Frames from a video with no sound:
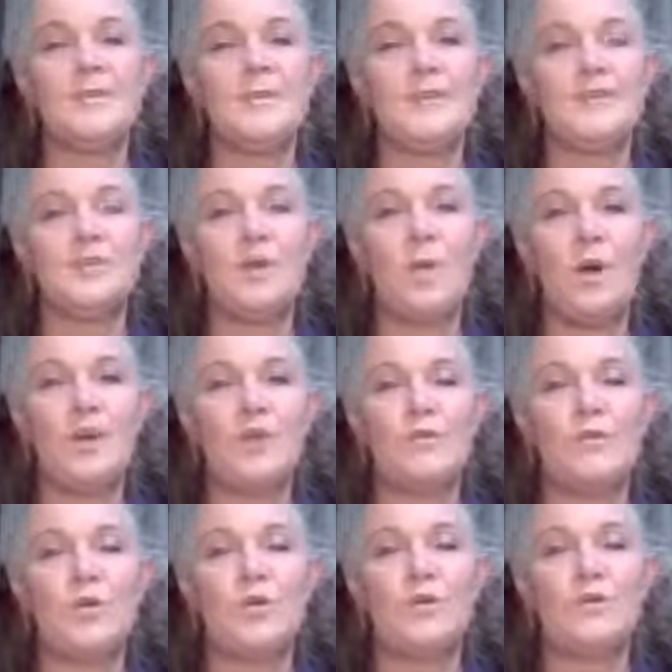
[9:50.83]
There's quite a
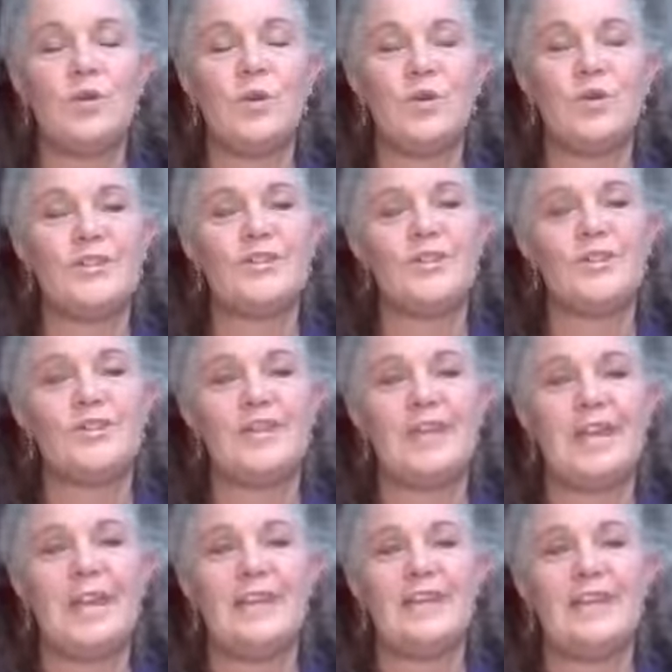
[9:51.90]
few of your crystals
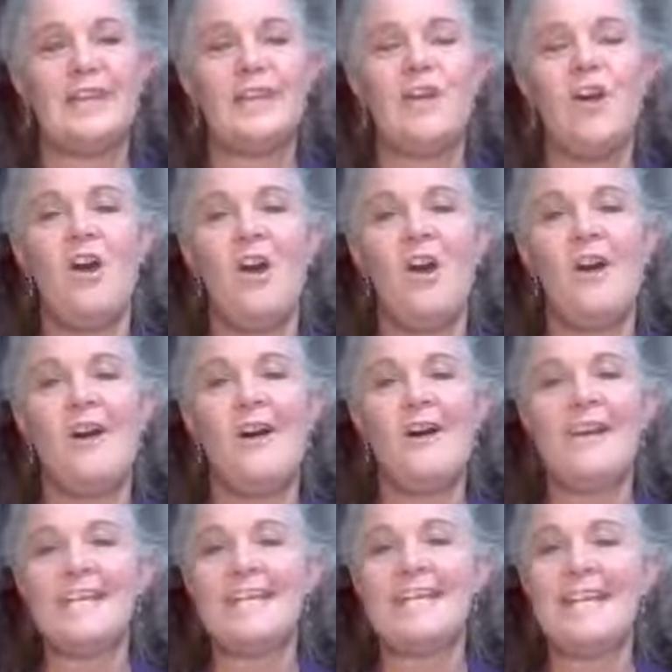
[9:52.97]
that end in
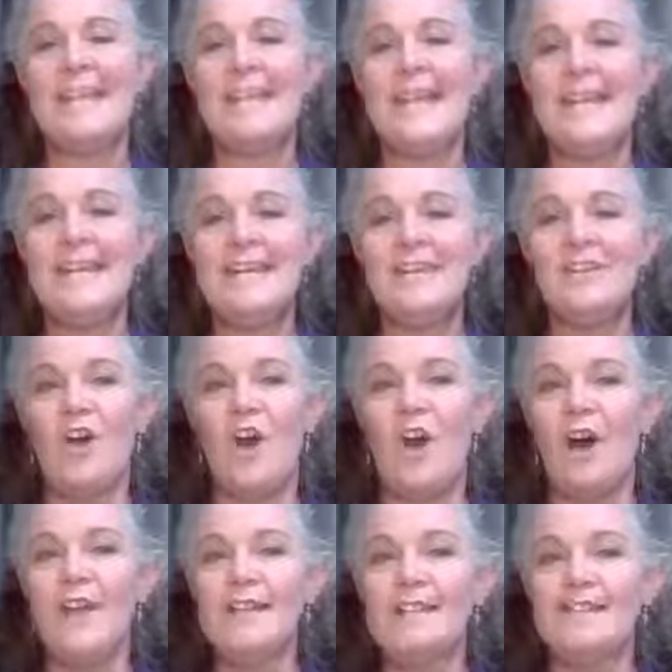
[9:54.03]
ITE,
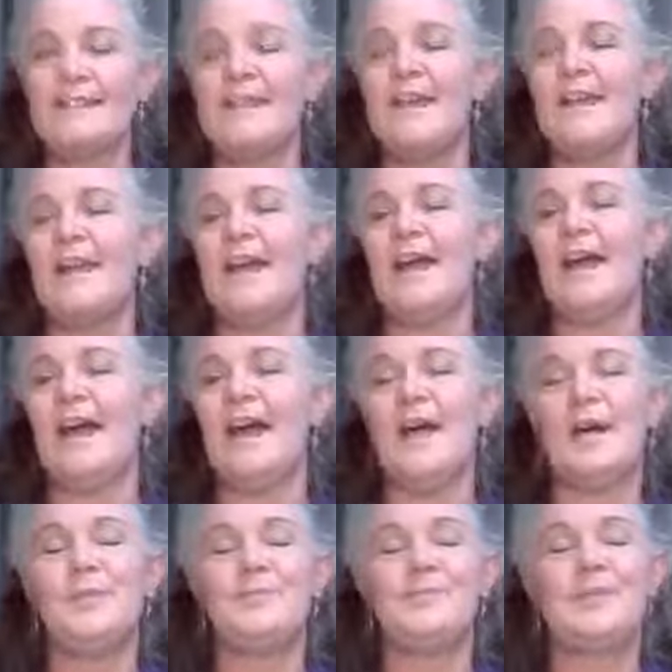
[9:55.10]

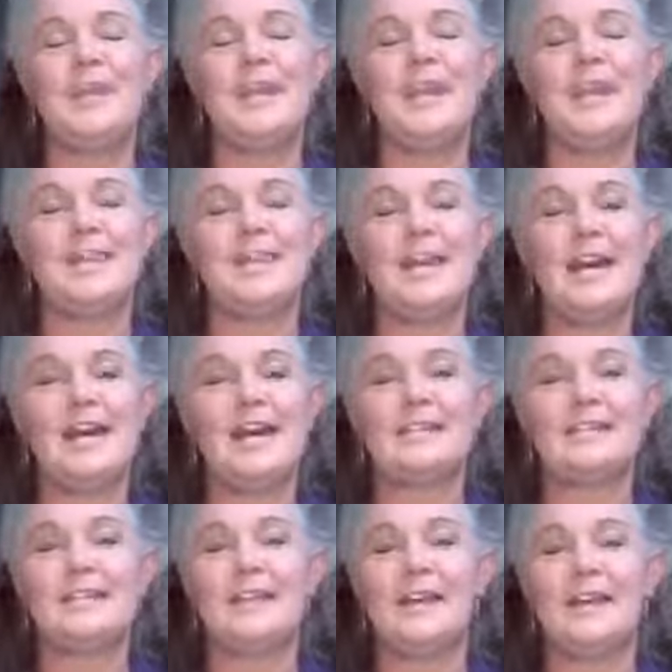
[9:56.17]

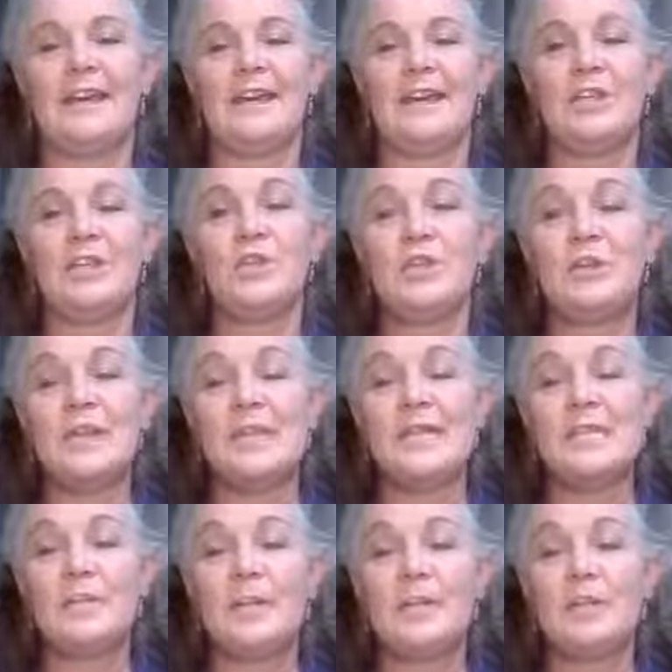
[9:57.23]
that you do need
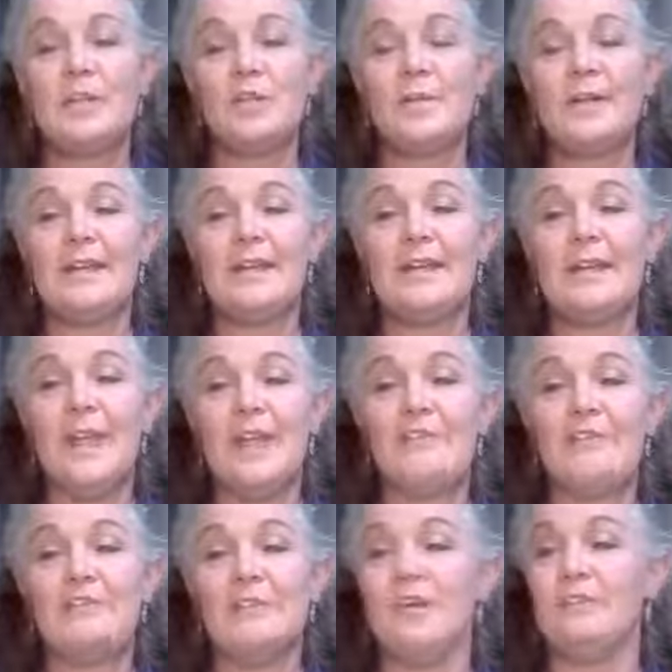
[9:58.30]
to be a little bit
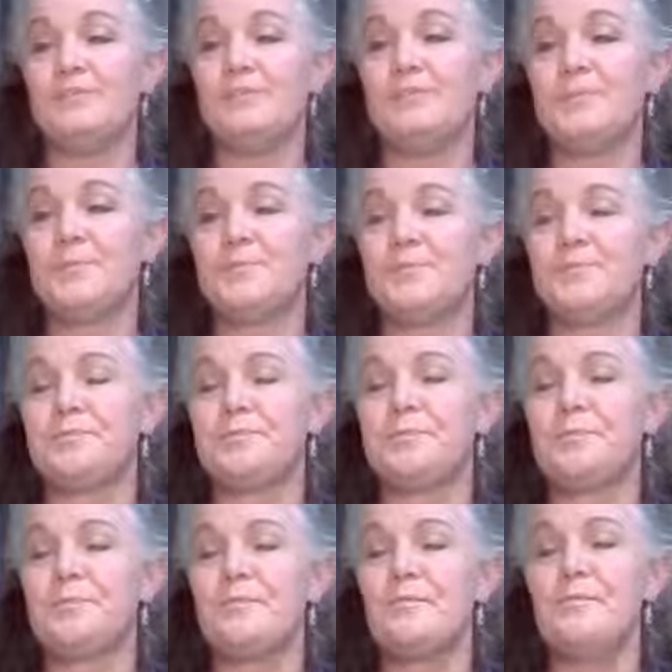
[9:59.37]
careful of.
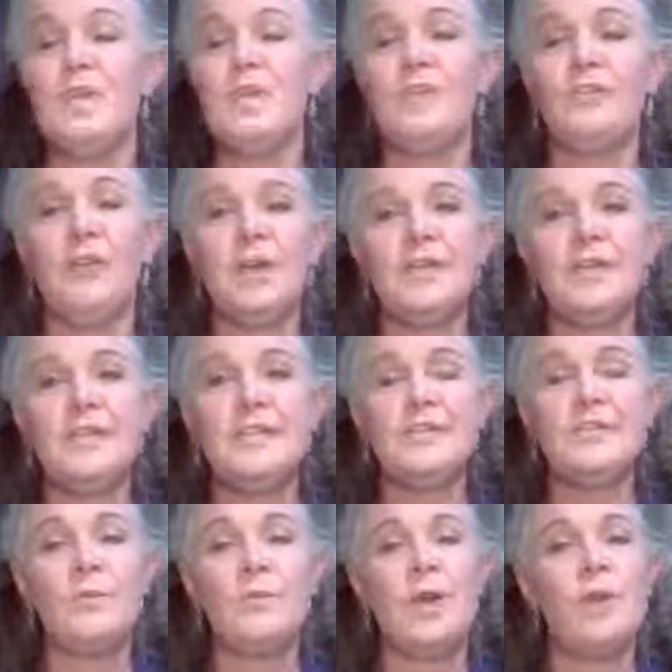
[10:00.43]
So this
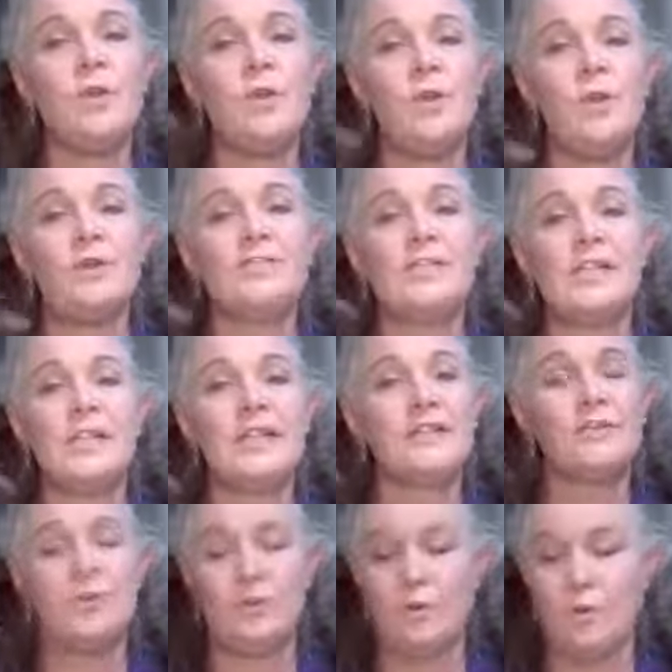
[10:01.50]
is one not to cleanse with